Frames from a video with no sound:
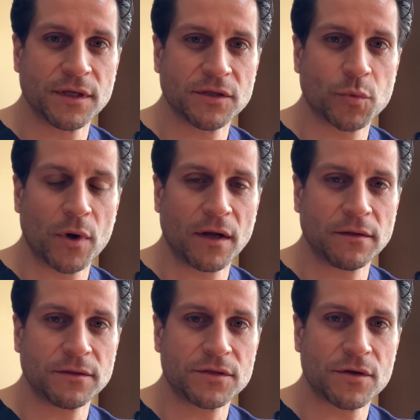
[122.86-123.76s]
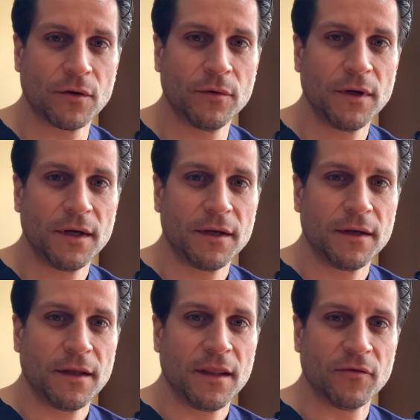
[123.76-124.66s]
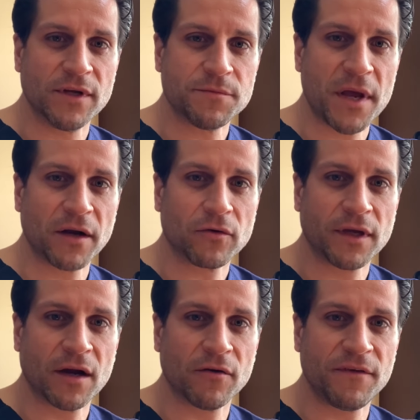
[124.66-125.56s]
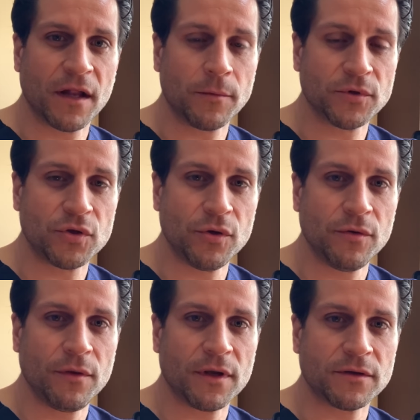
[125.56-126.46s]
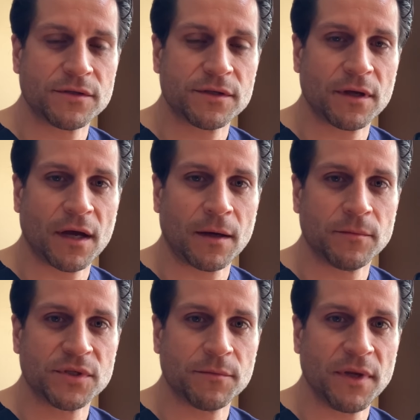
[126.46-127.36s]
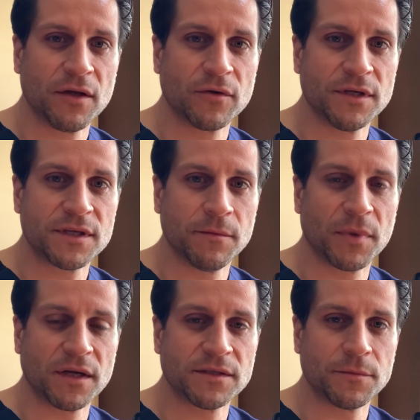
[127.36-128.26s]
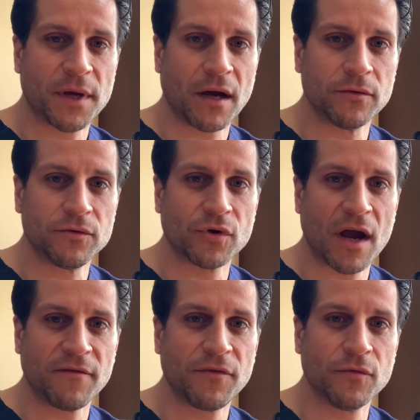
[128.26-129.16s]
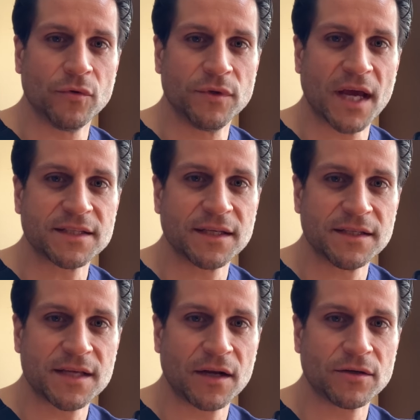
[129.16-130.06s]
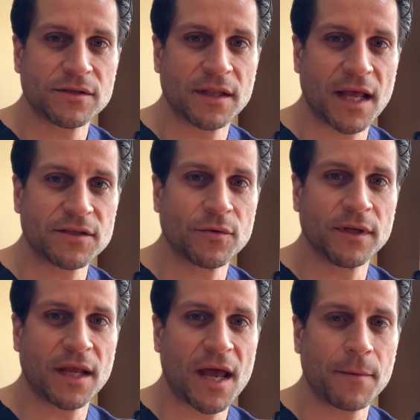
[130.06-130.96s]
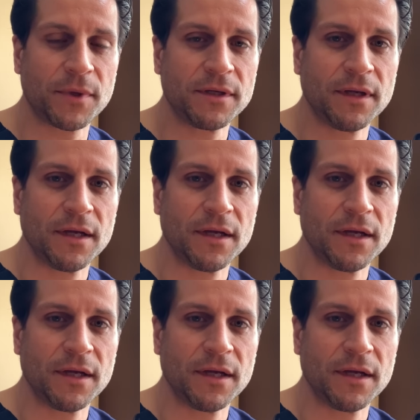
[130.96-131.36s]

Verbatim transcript: as well. So there is medical care available to you. There's um, some increasing buzz about drive through testing centers, and that's going to happen.